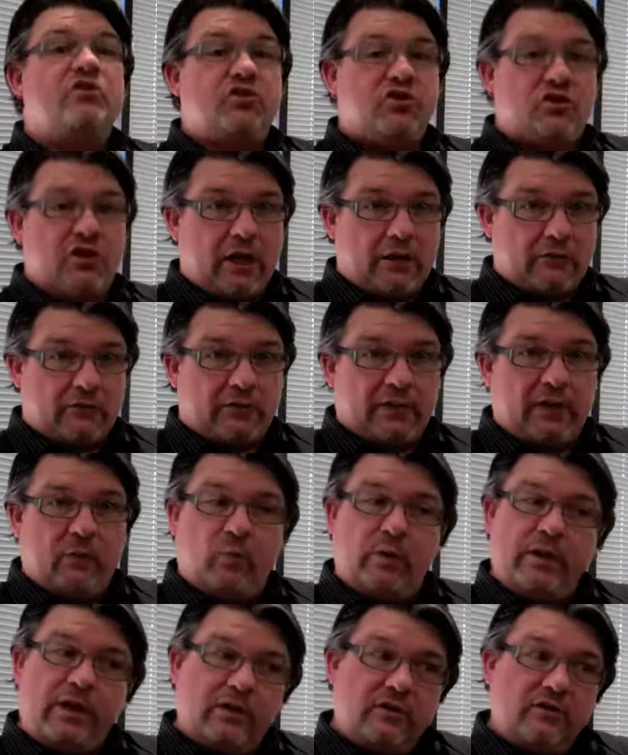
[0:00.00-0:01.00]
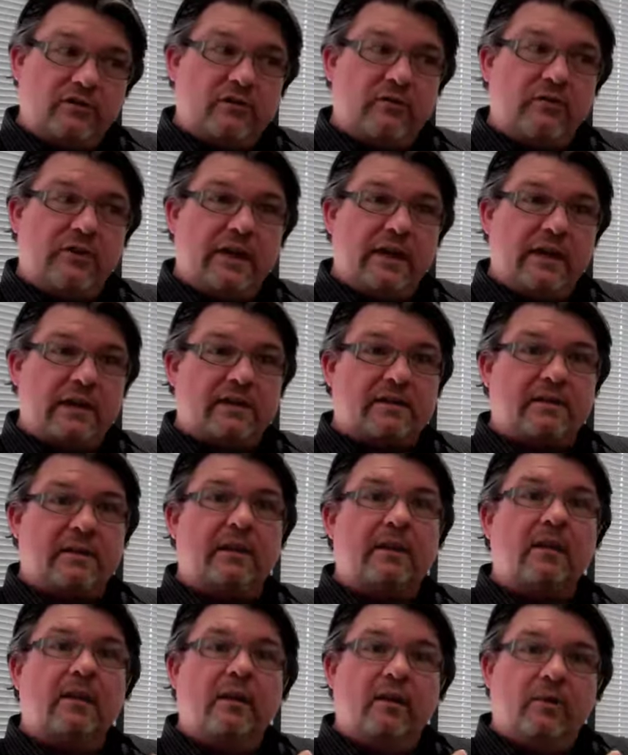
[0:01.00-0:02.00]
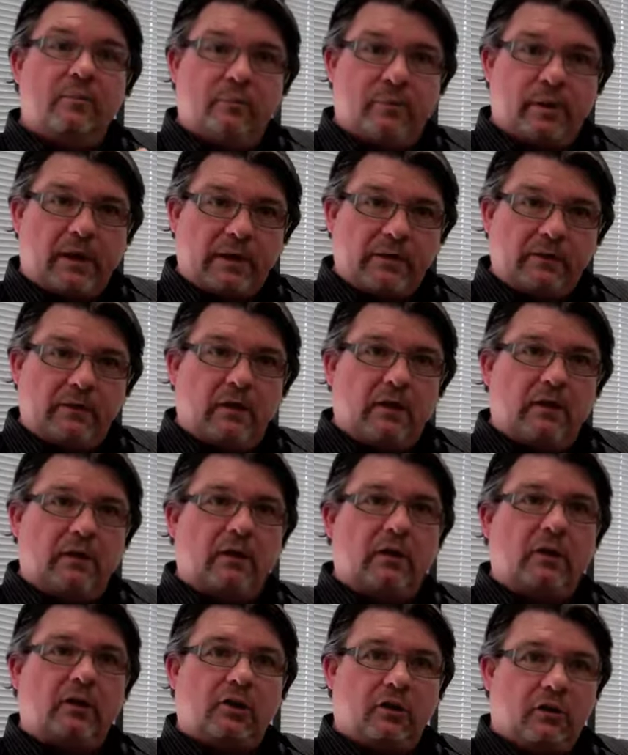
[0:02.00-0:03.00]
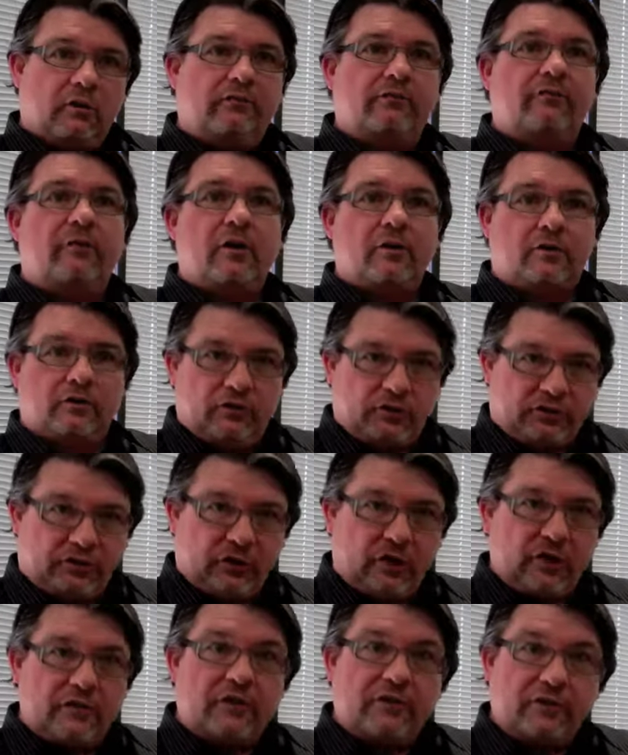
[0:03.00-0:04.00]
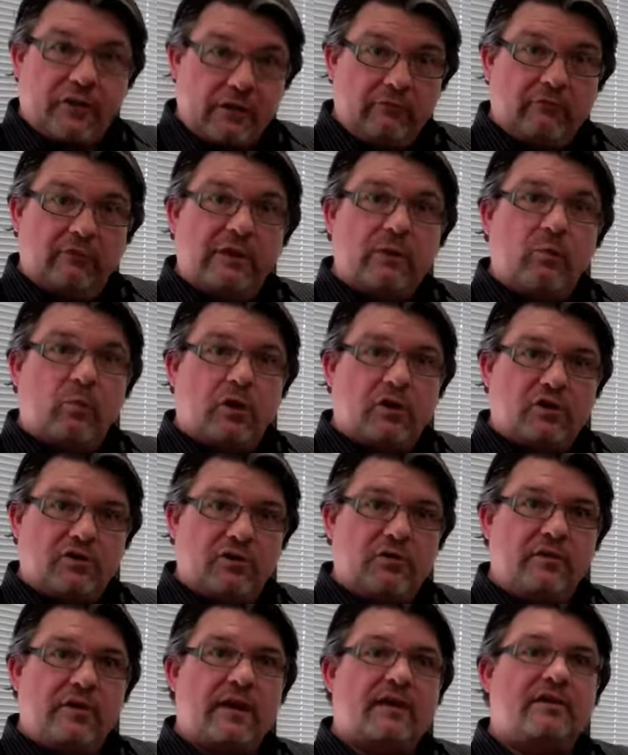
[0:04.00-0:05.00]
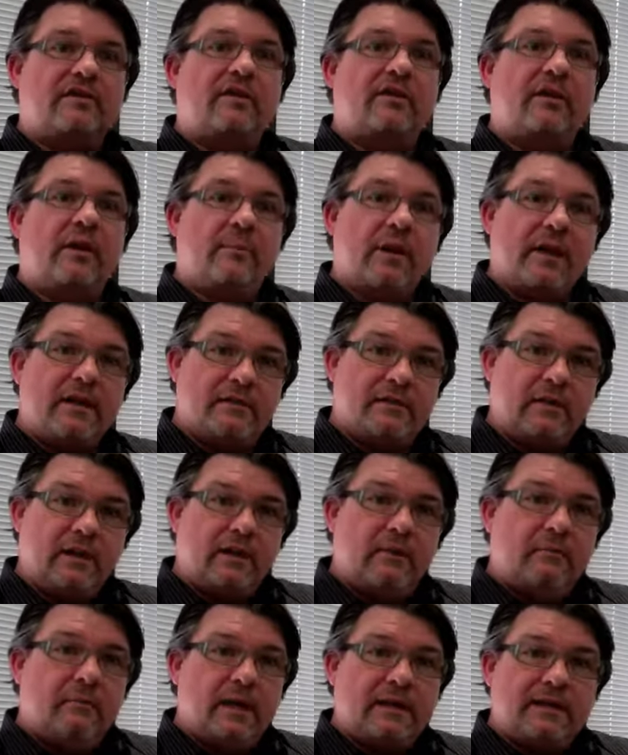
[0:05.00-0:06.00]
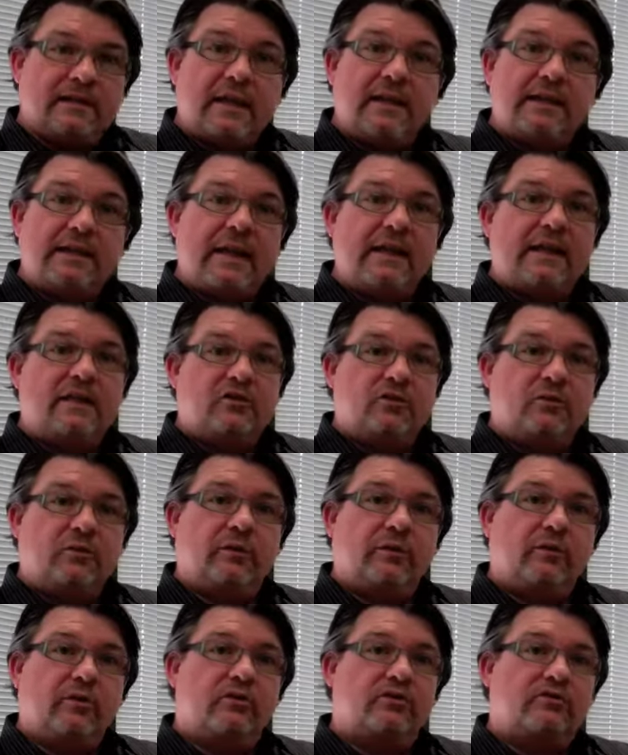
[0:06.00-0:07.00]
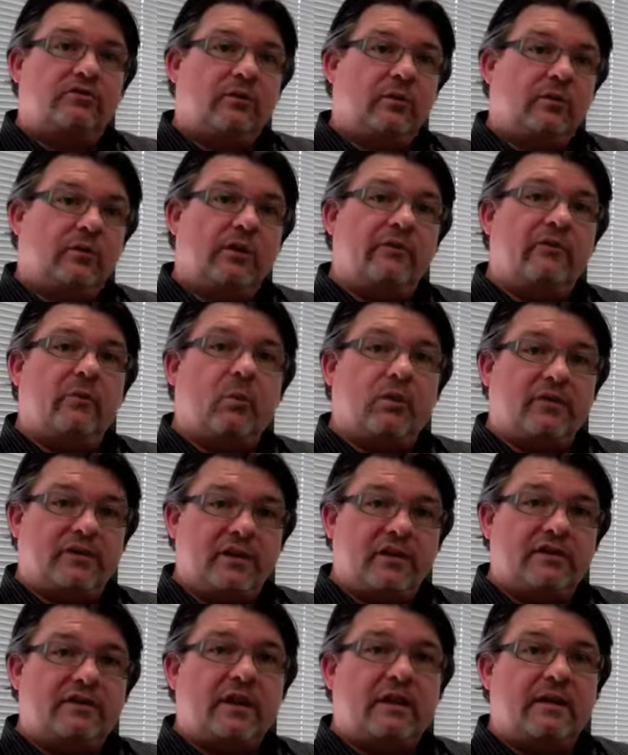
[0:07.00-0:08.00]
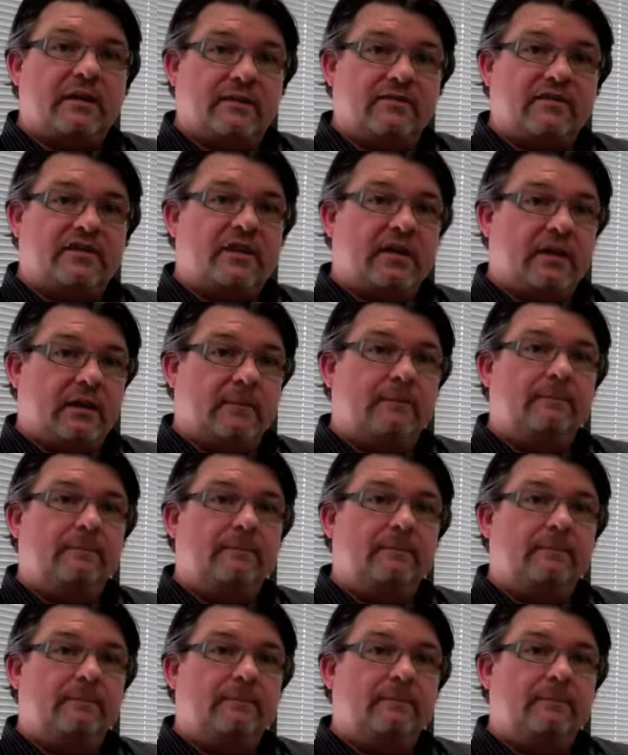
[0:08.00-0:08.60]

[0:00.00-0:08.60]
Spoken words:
Generally. We can do the editing, but a lot of folk decide that they really want to do that, so they maintain editorial control over what the executives see.